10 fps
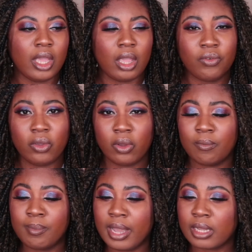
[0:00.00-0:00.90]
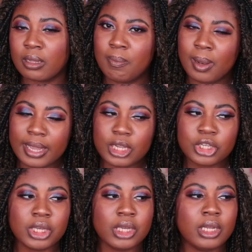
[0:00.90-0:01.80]
if you're my
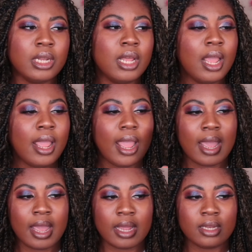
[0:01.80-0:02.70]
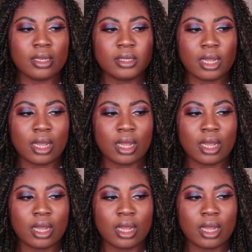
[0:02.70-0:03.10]
complexion, and